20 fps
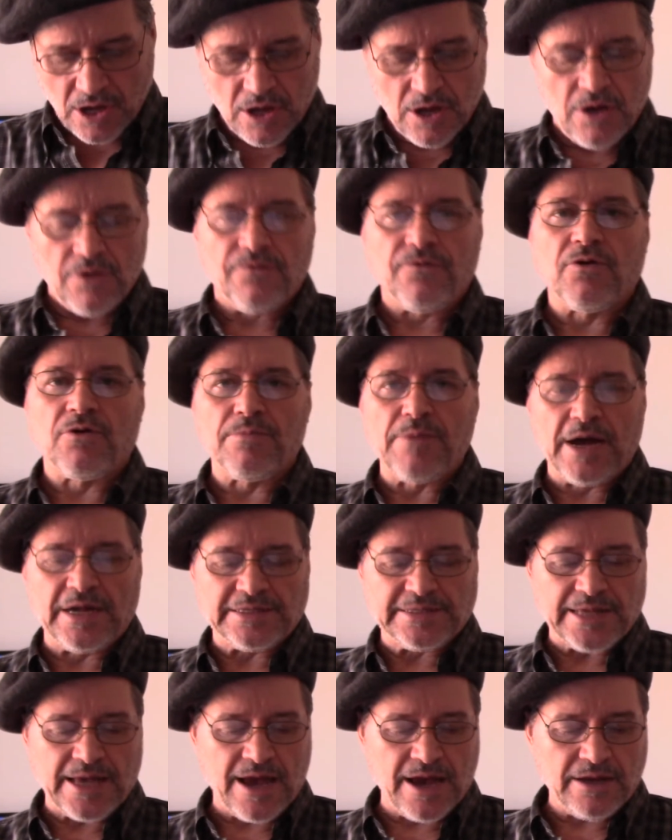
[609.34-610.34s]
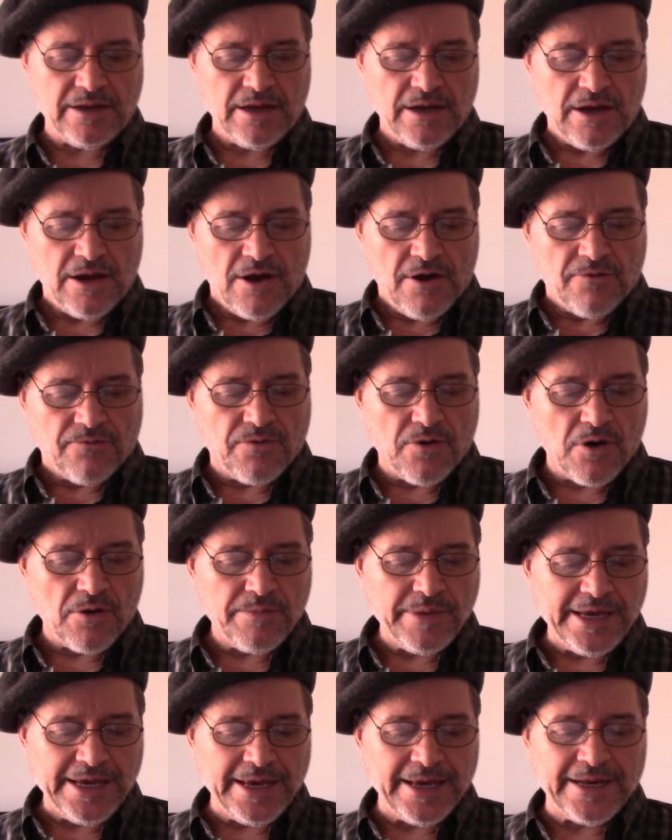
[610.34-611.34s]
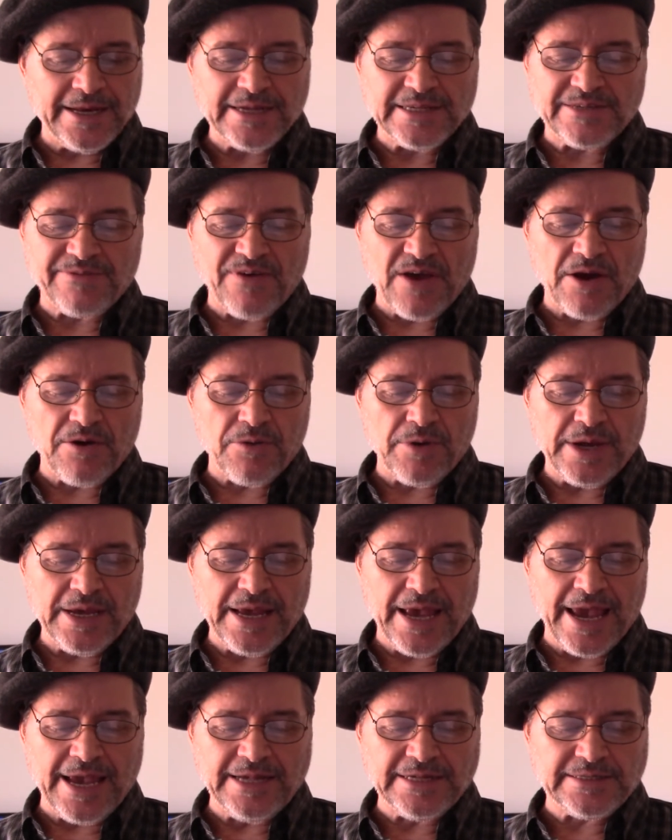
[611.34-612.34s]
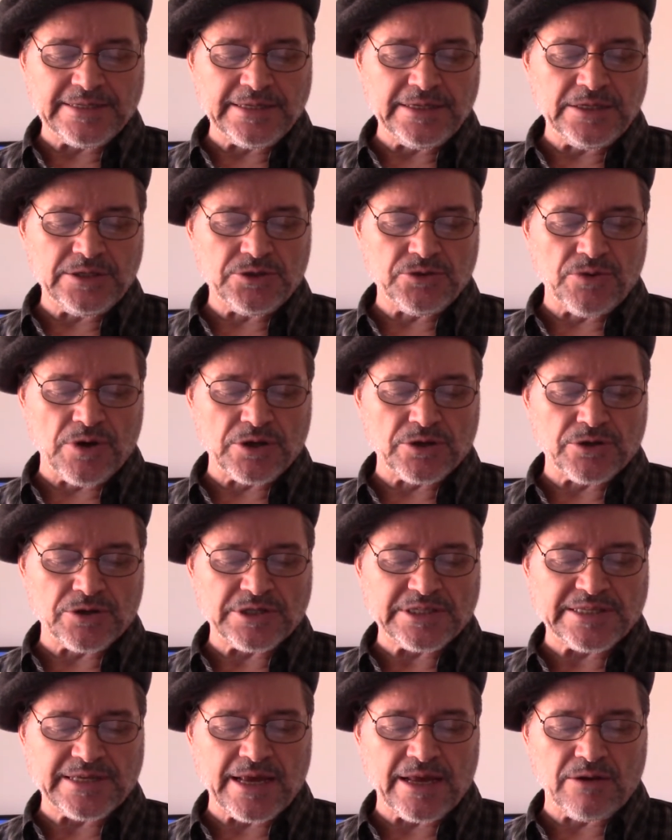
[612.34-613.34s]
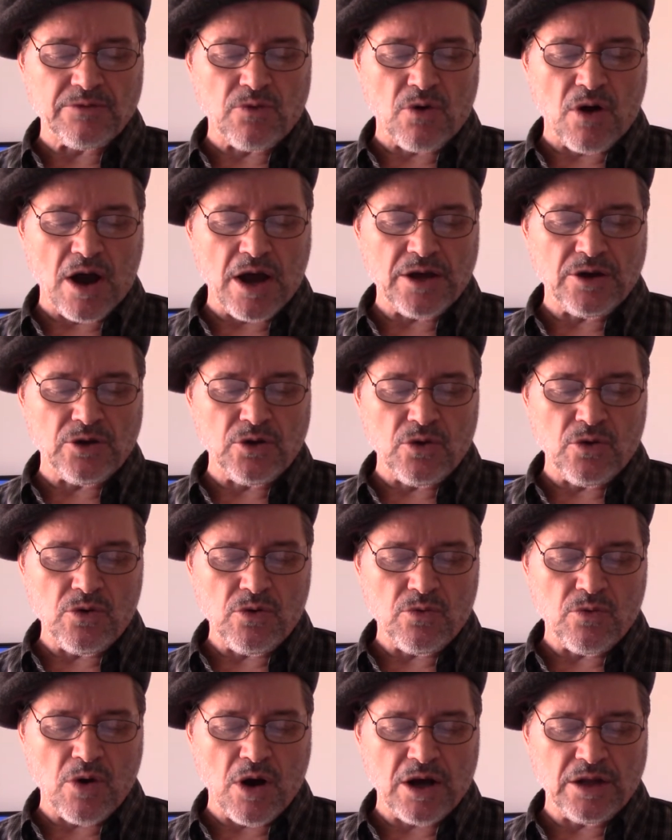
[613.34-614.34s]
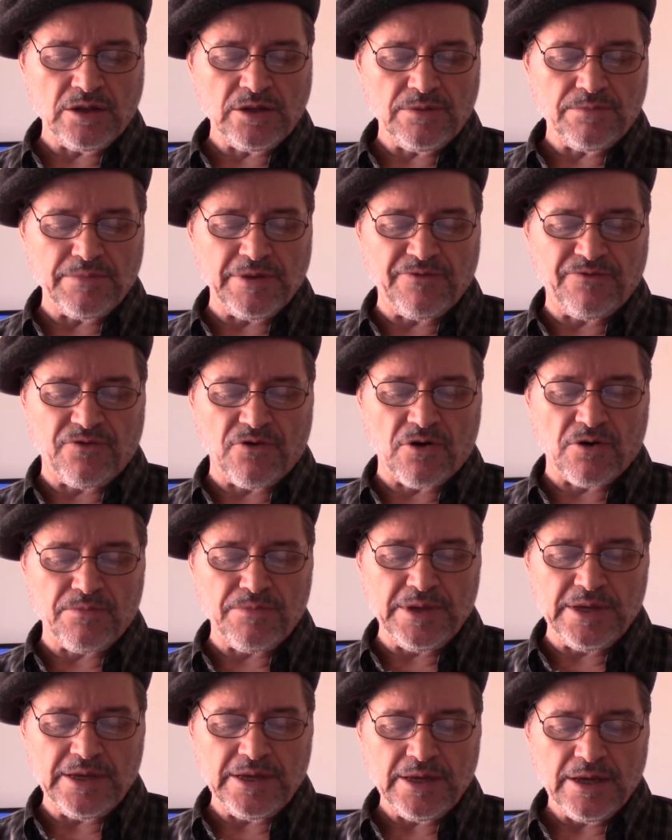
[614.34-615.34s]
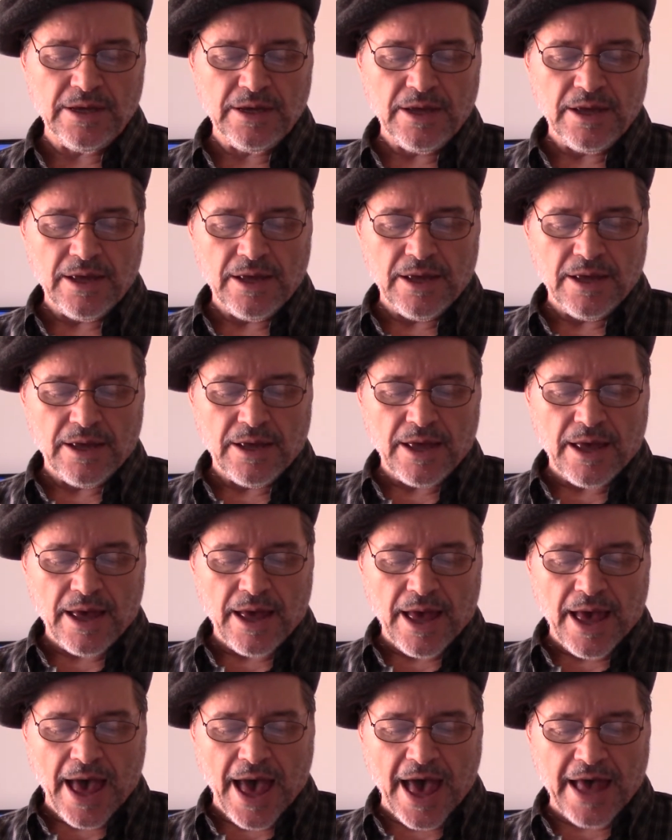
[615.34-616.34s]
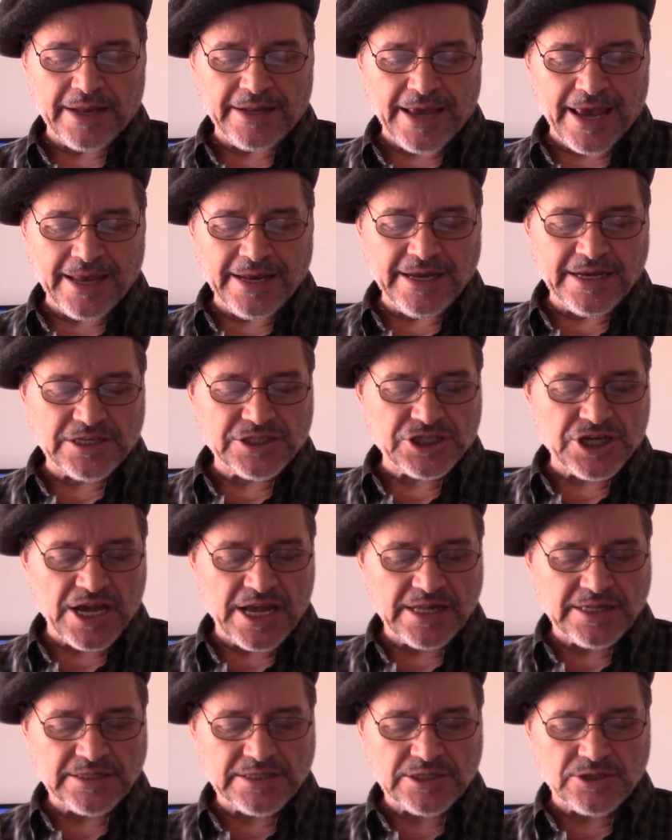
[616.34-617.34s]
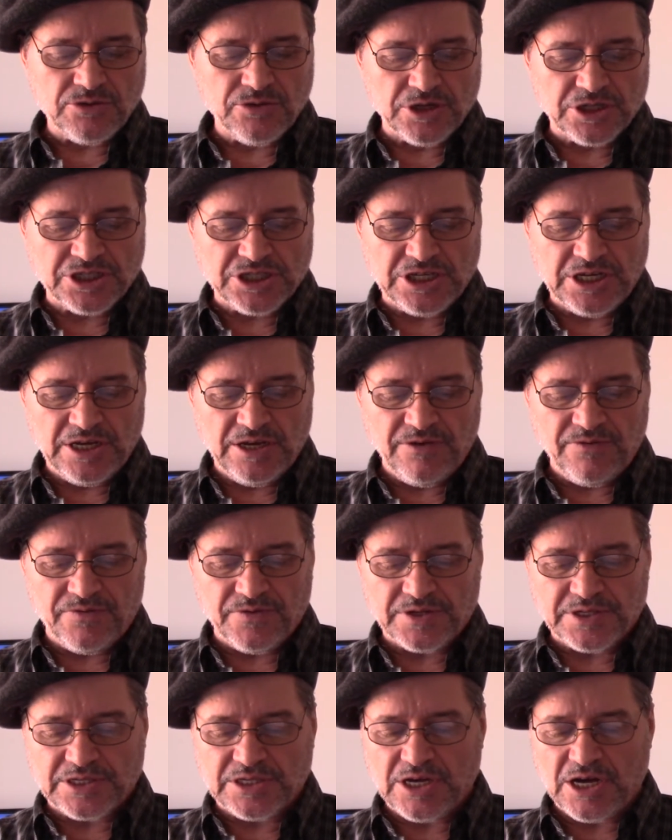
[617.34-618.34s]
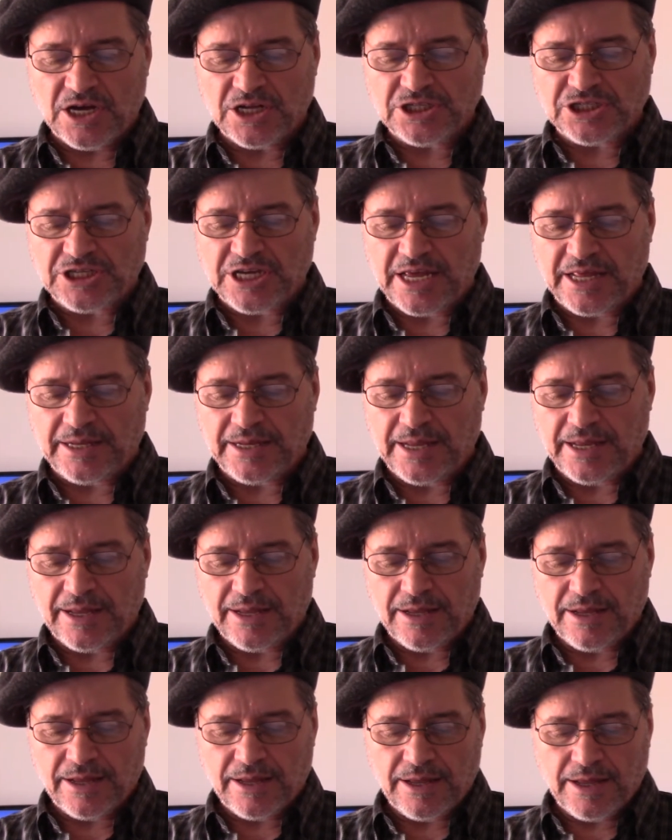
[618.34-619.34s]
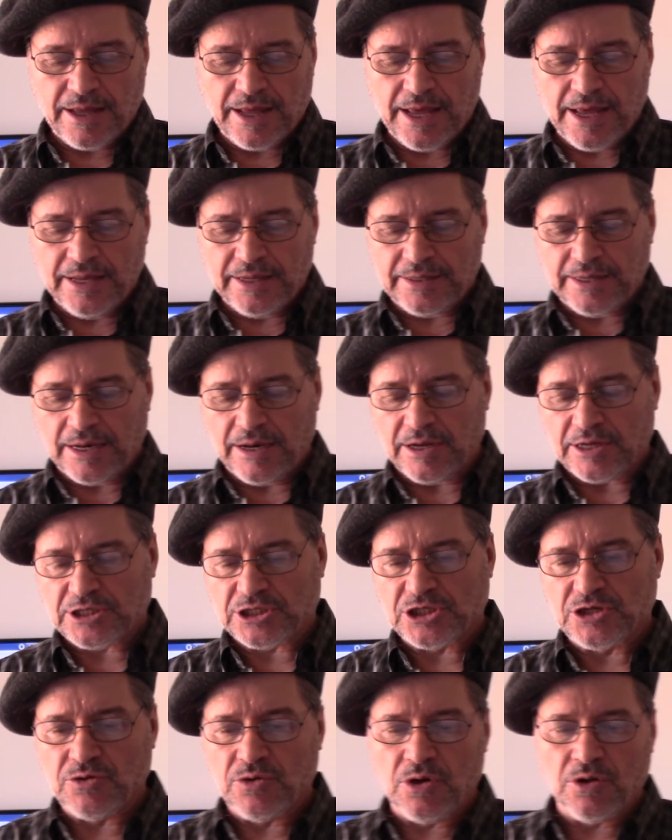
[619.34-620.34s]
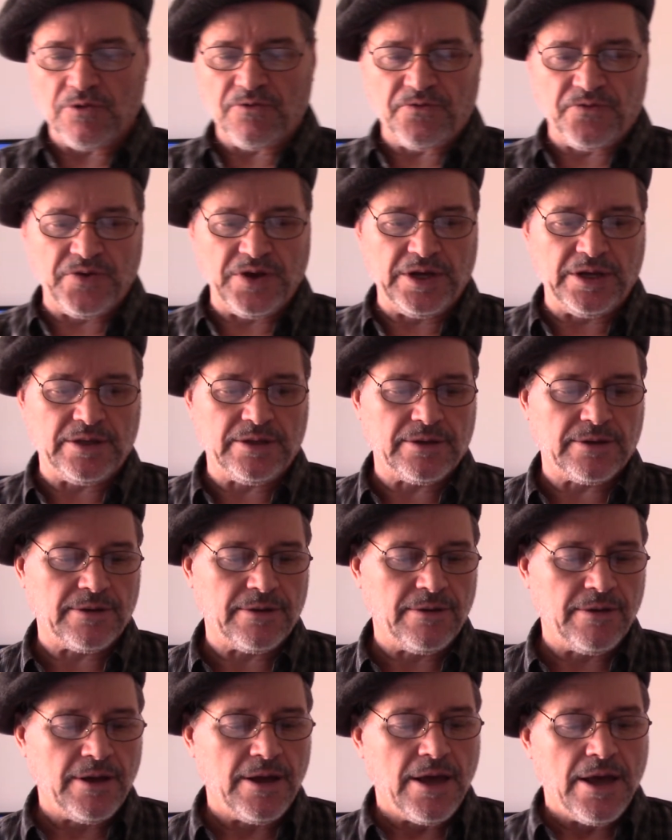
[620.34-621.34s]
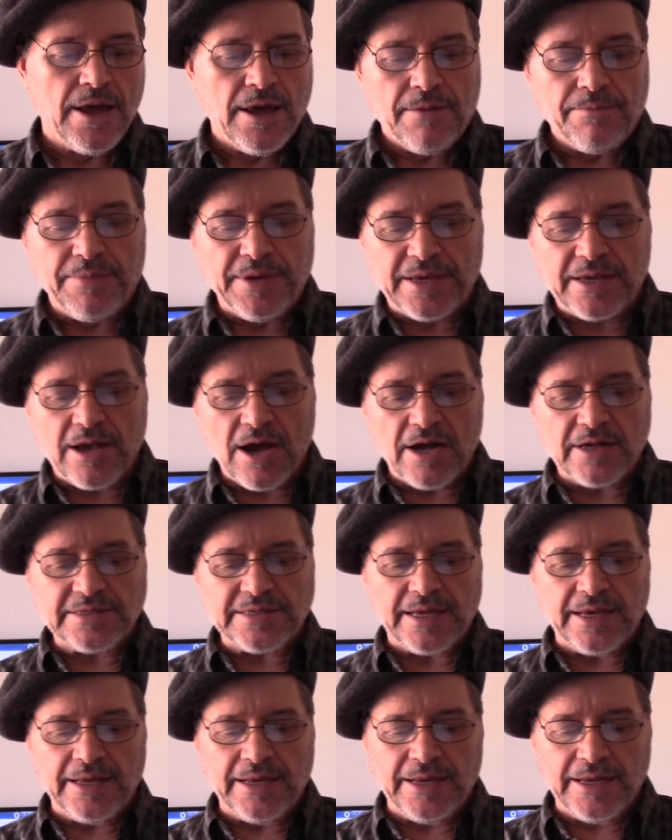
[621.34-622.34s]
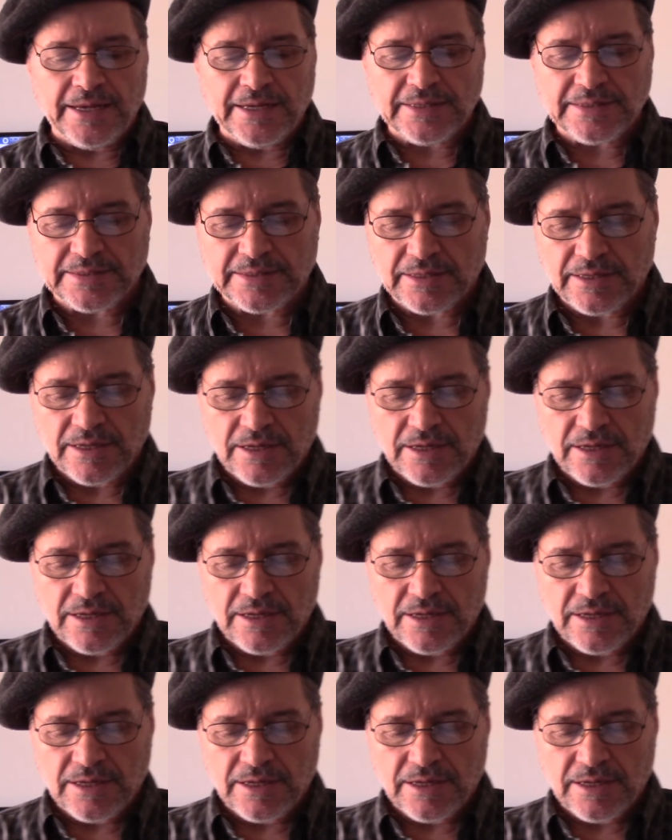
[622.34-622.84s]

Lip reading: for my side, for me it is very easy to understand why no one before me had any chance to achieve such an intellectual feat, because it is